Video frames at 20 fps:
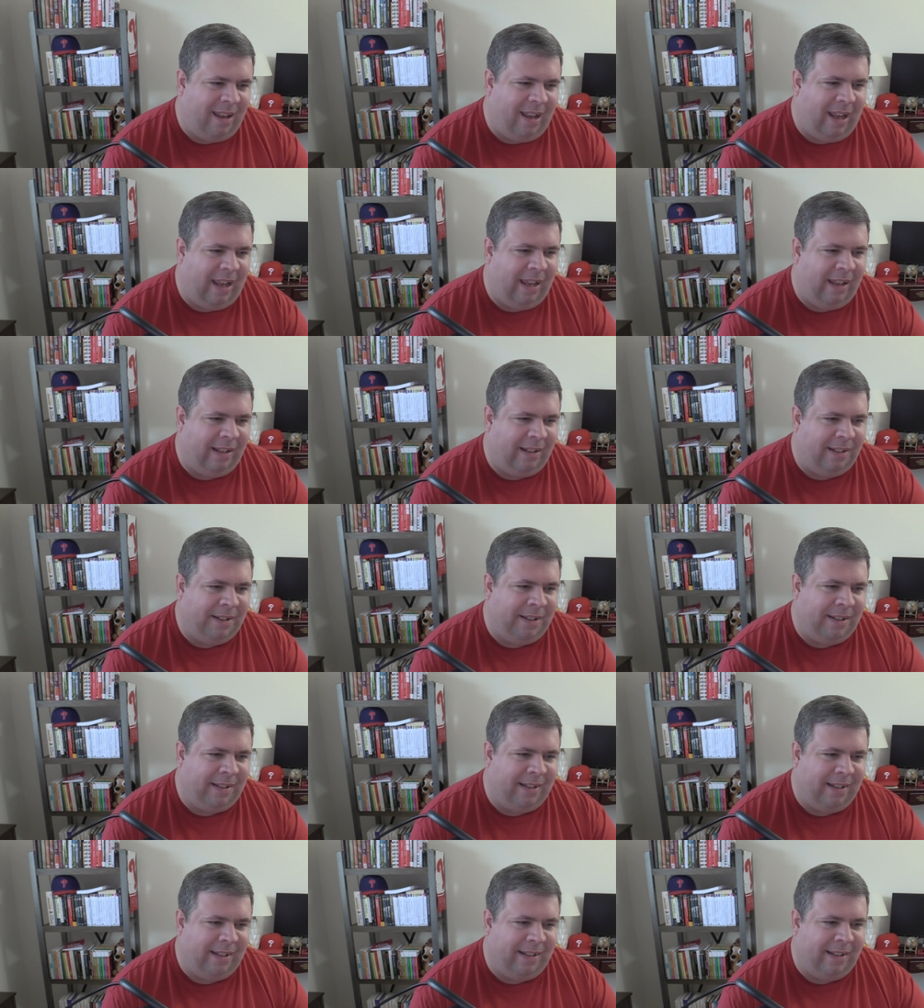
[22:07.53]

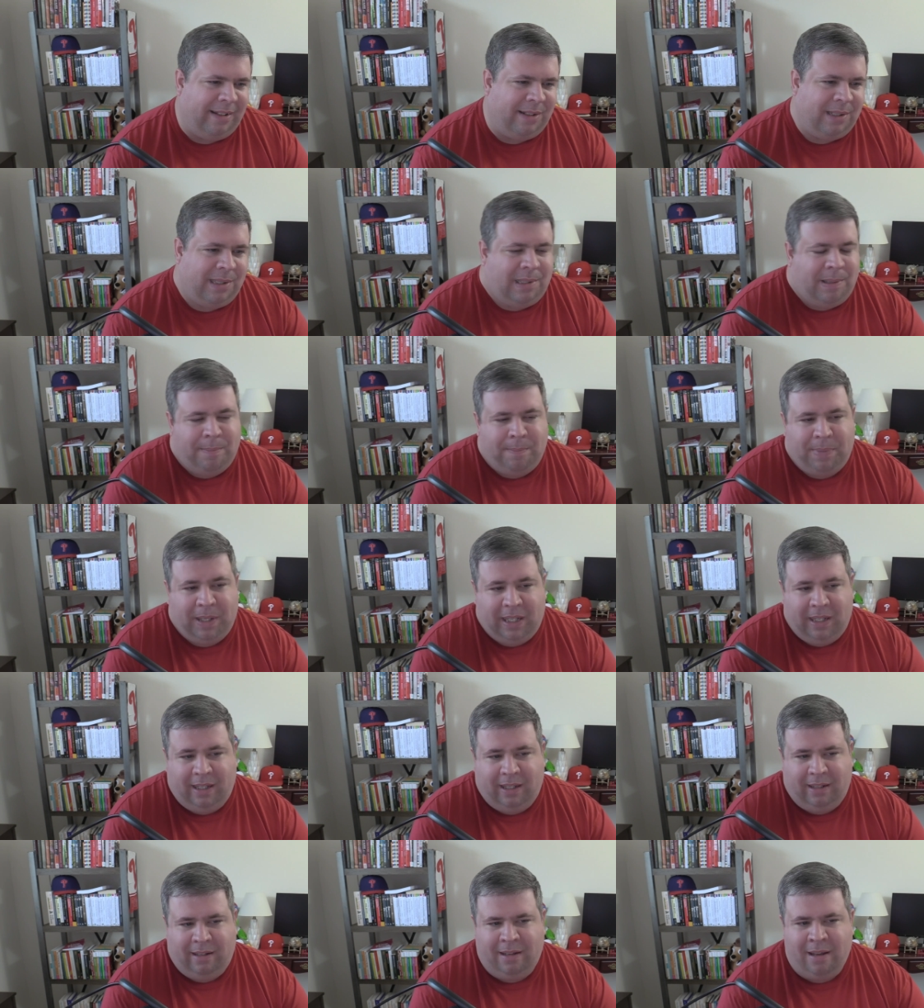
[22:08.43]
And just to
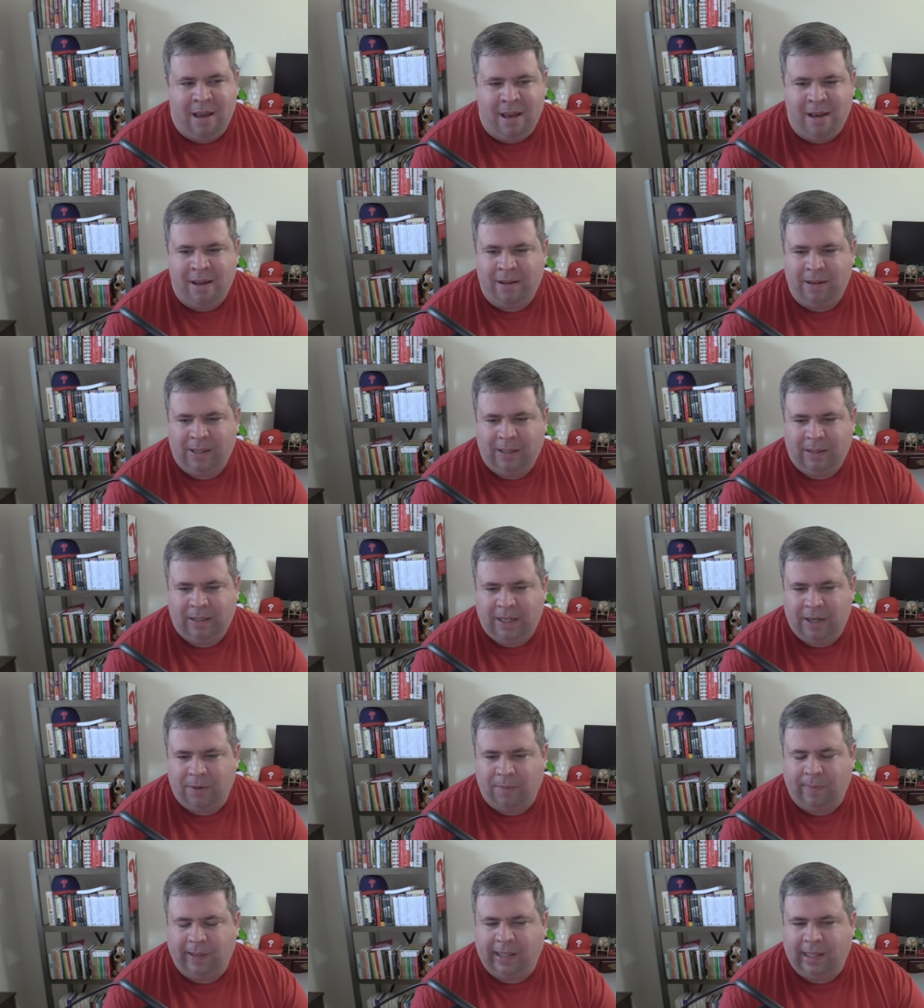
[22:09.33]
be,
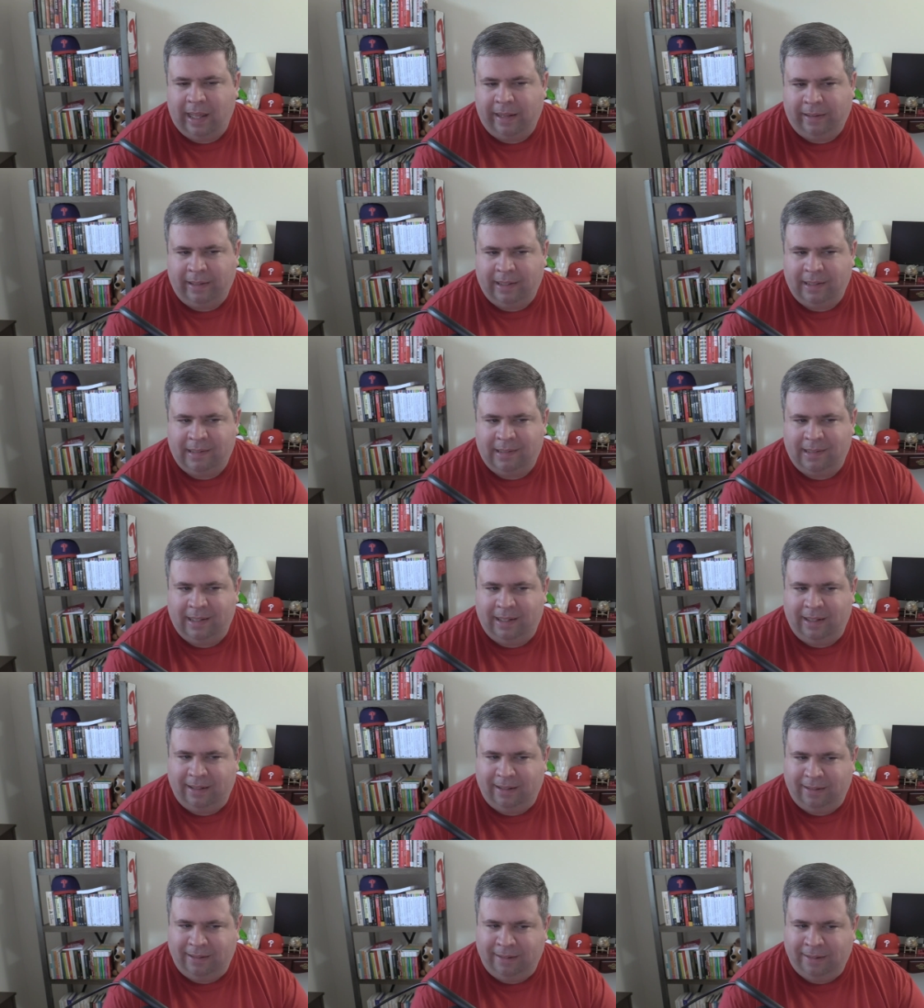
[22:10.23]
relentless
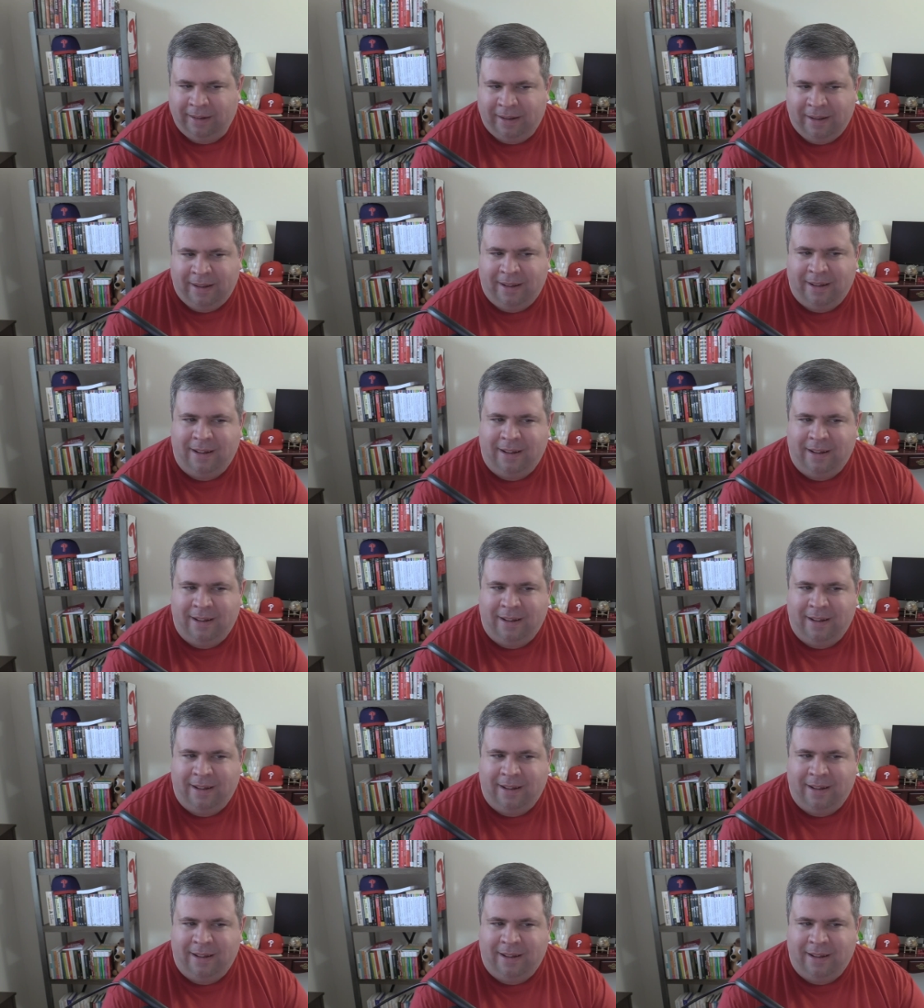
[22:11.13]
in,